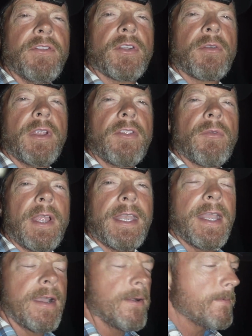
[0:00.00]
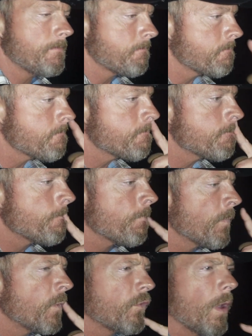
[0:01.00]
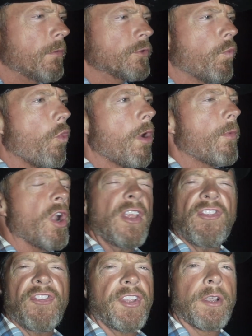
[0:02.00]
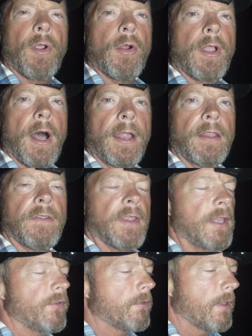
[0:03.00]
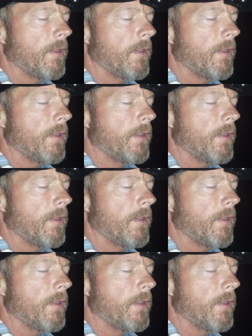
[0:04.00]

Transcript: degrees right now, so it was warmer. It's zero condensation, so I had